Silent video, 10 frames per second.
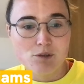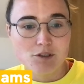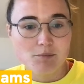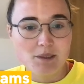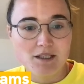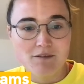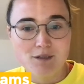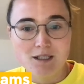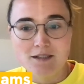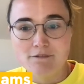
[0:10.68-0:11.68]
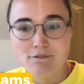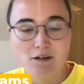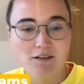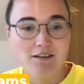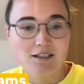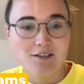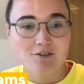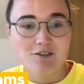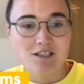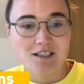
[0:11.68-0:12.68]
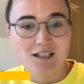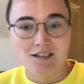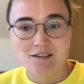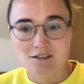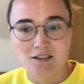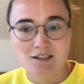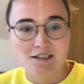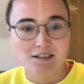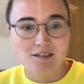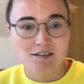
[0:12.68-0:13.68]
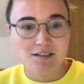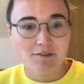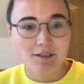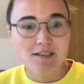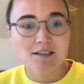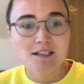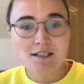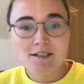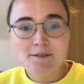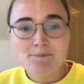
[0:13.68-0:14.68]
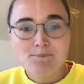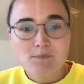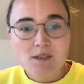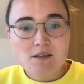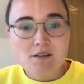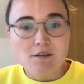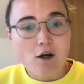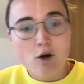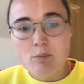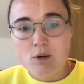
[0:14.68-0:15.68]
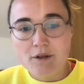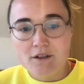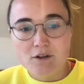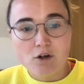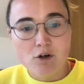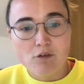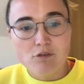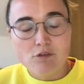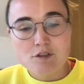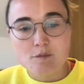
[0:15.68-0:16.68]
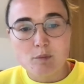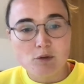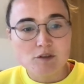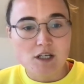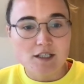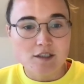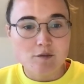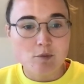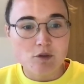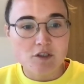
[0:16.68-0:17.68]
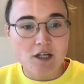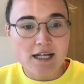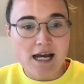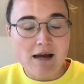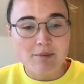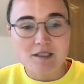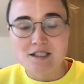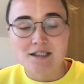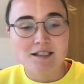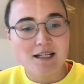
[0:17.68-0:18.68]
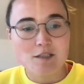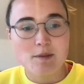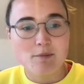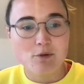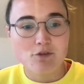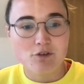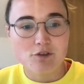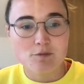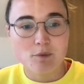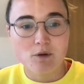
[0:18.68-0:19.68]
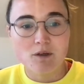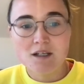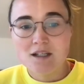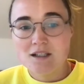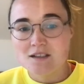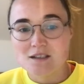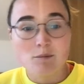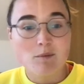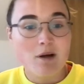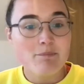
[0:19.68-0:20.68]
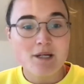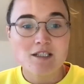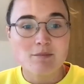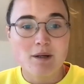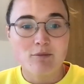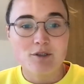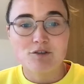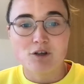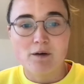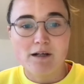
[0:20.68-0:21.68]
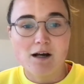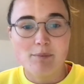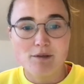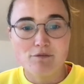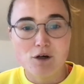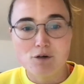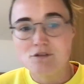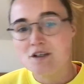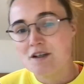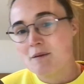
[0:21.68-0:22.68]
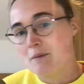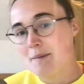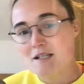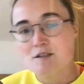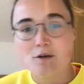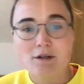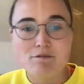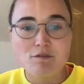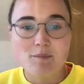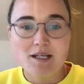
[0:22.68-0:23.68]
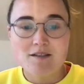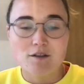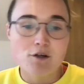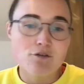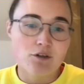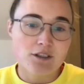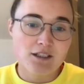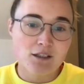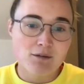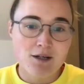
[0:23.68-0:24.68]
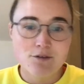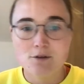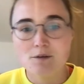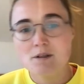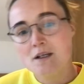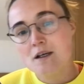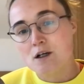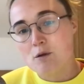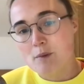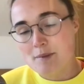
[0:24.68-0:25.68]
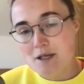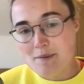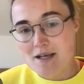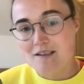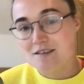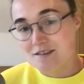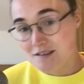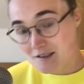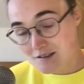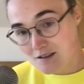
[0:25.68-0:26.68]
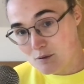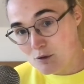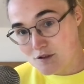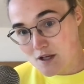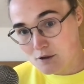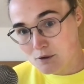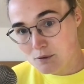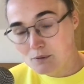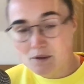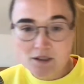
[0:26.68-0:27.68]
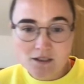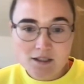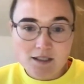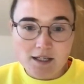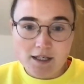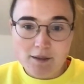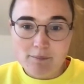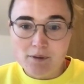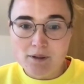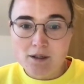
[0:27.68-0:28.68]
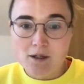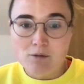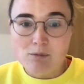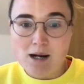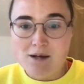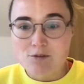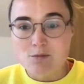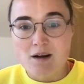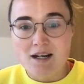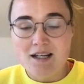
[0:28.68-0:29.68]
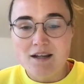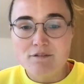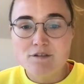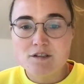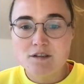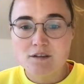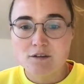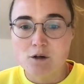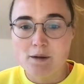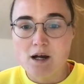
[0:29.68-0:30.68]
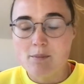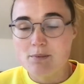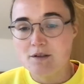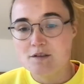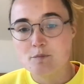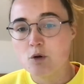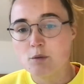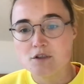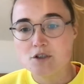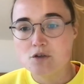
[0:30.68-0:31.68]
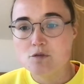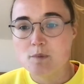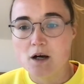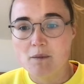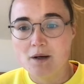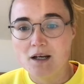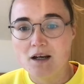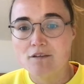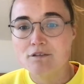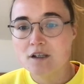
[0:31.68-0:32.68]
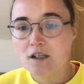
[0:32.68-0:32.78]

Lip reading: should be a really fun, interesting, and exciting series. The whole point of Sportside and the Sportside app is to connect people through sport. And some of my best memories growing up involved my mates knocking for me to go for a kick around or go on my BMX. Yes, I was that cool. Around where I lived growing up, and sport was a huge part of my life.